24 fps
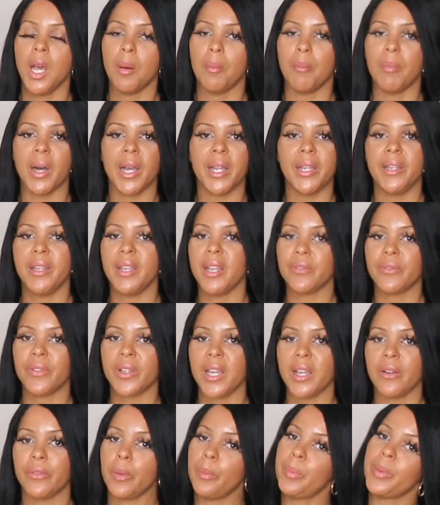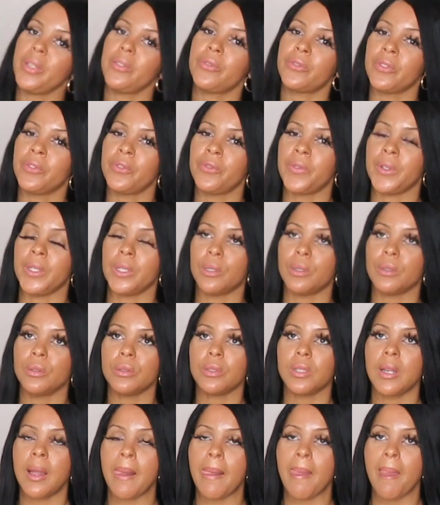might never ever be
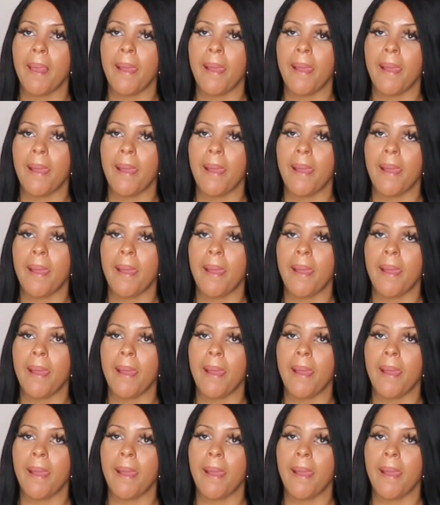fulfilled,